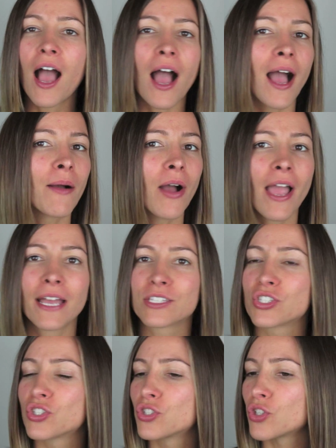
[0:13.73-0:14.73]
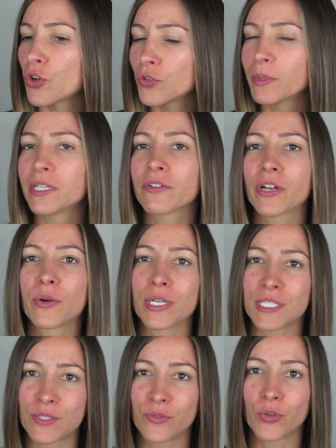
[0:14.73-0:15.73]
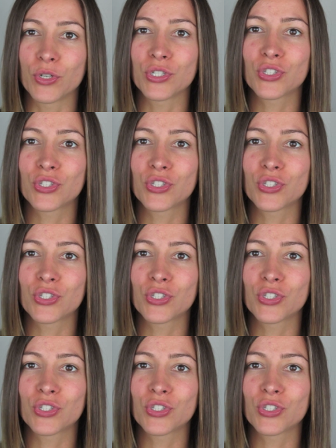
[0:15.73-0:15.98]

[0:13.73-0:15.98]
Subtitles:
I had so many requests for it,